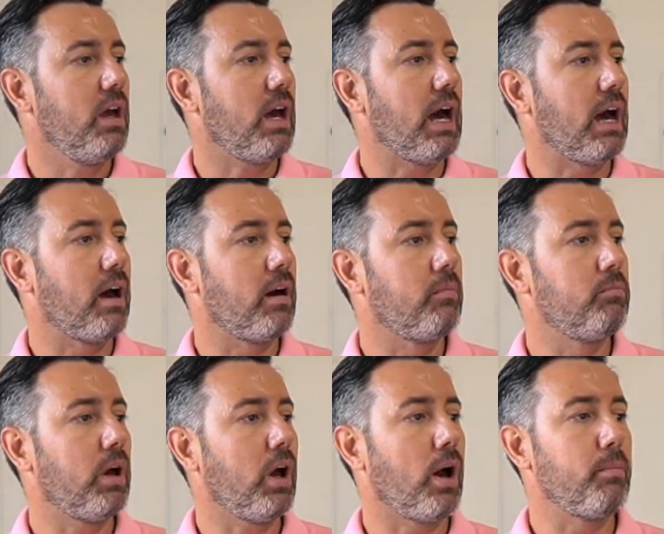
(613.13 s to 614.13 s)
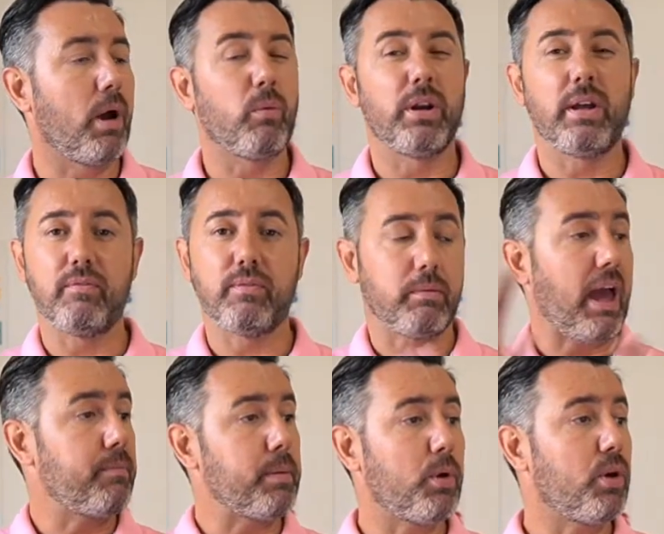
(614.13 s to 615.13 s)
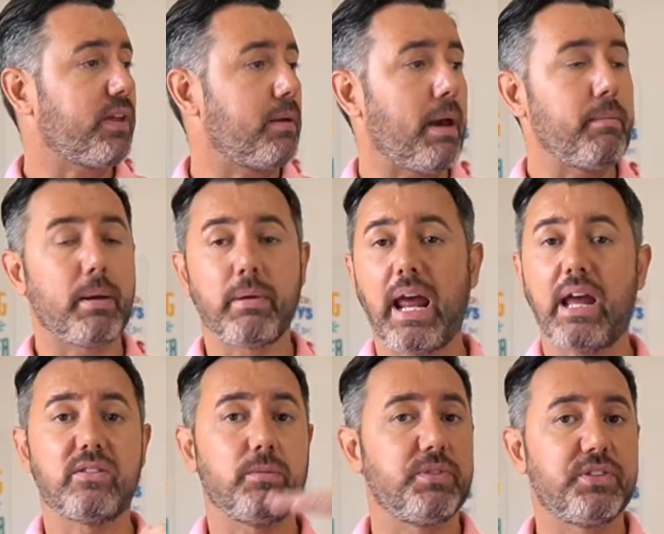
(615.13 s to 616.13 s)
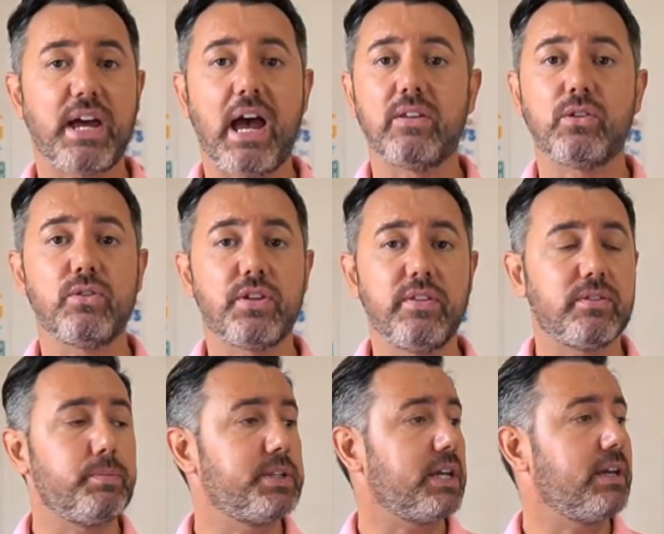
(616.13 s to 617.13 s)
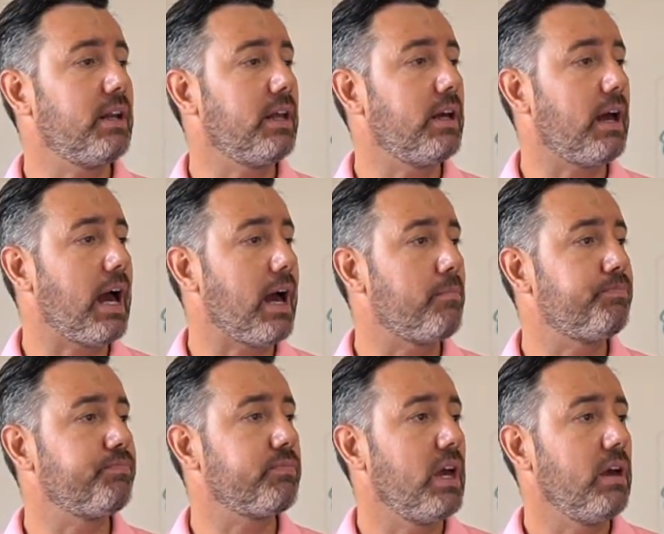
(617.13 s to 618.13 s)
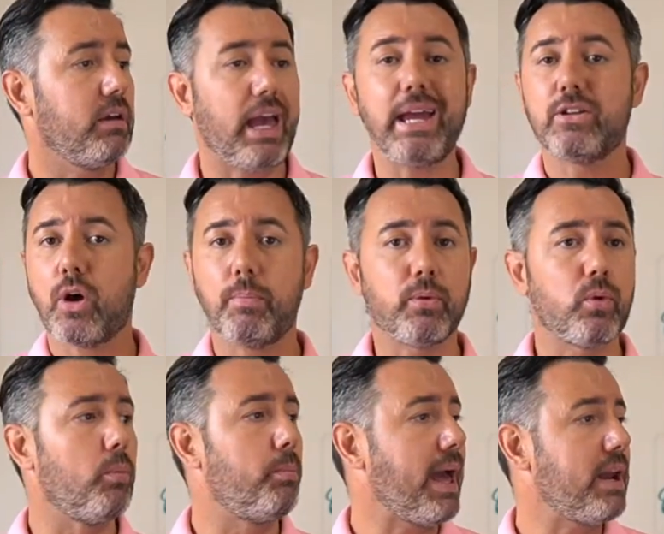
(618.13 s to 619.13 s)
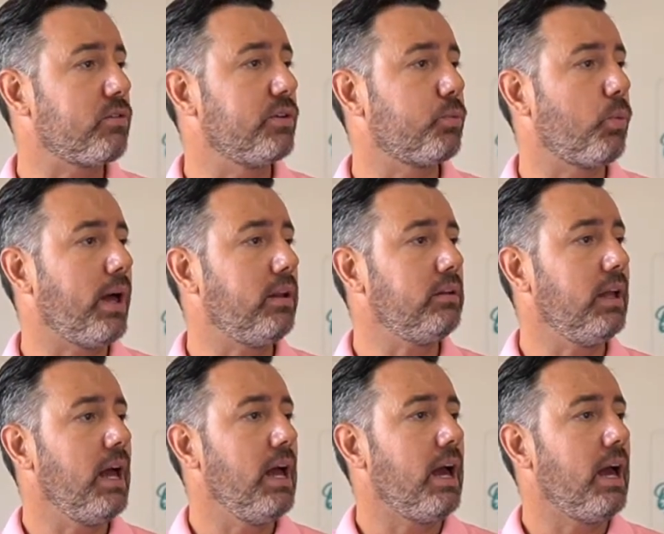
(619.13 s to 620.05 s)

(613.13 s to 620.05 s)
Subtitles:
I might want to have a happy birthday. Maybe I'm going to add some stars onto this particular cake topper or banner as well.